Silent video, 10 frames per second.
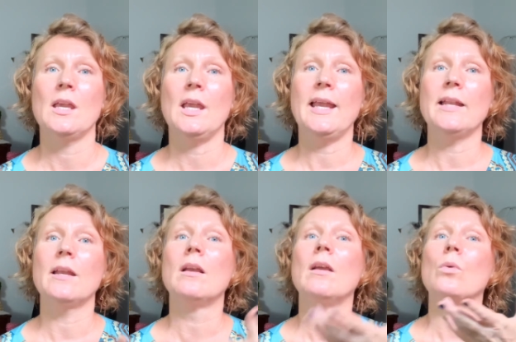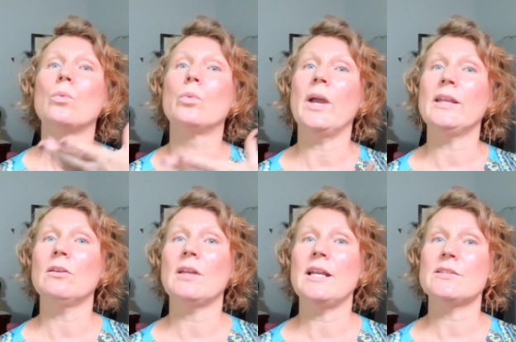it
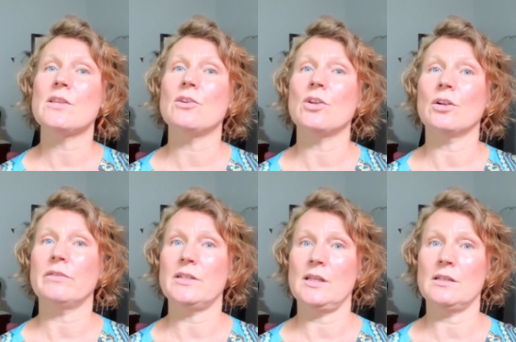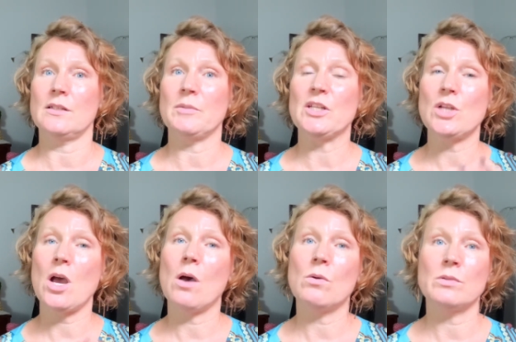regulates the nervous system. It
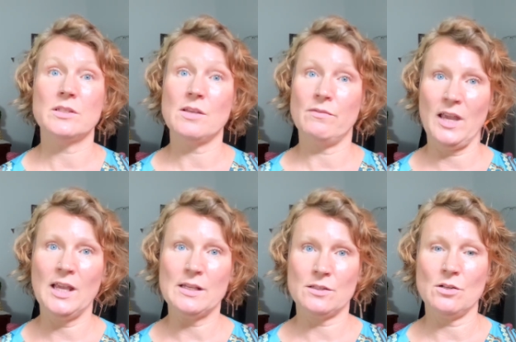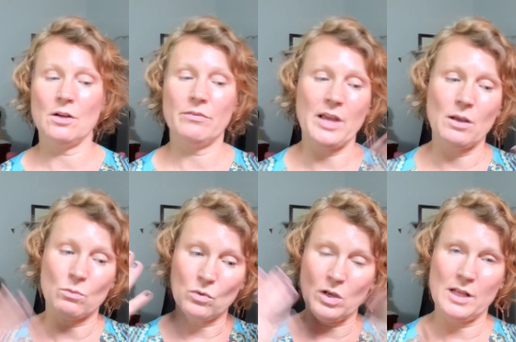tones the vagus nerve that
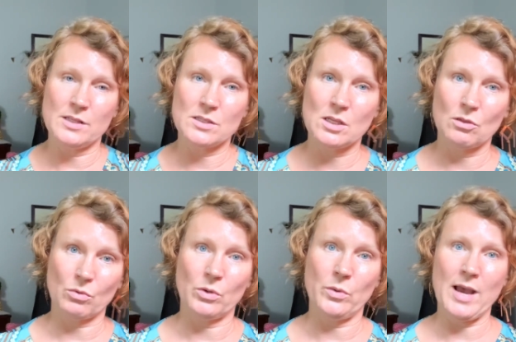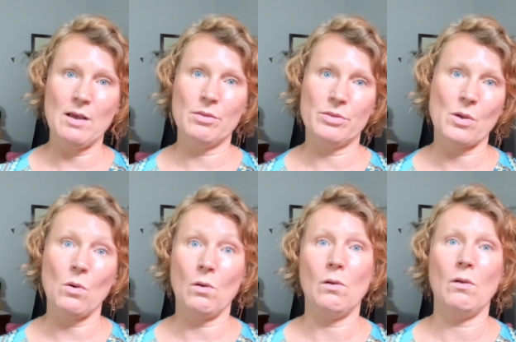runs throughout the
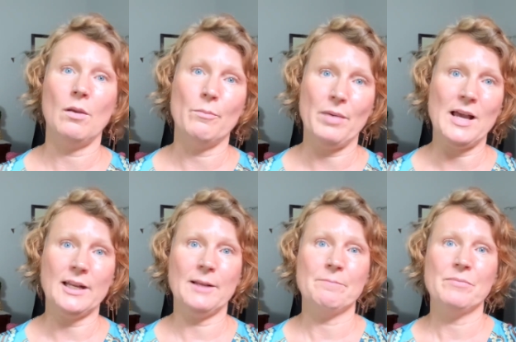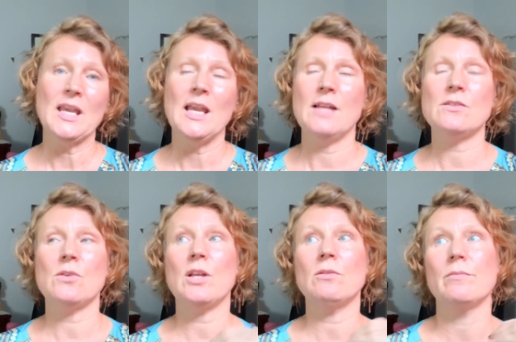whole body. And so
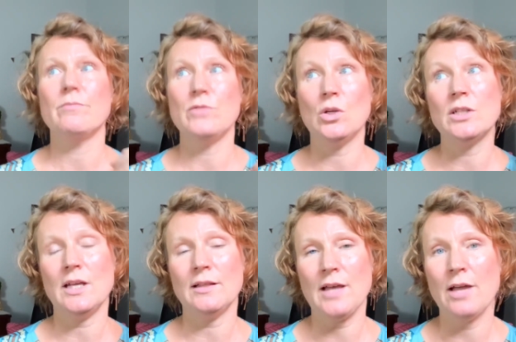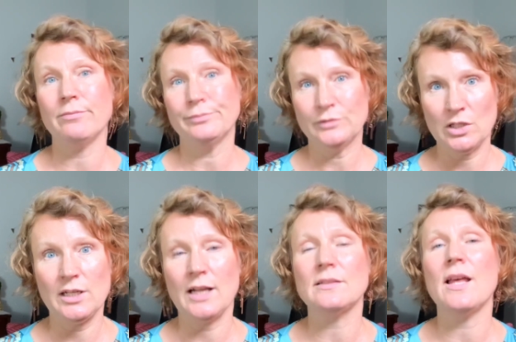then you could take that to the
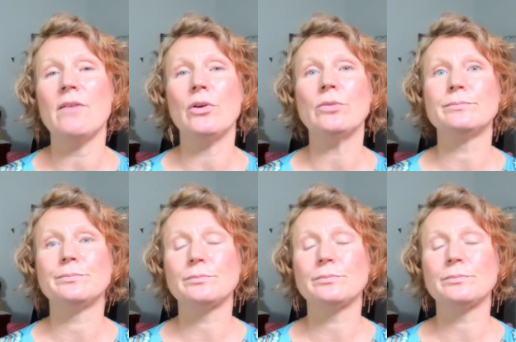next level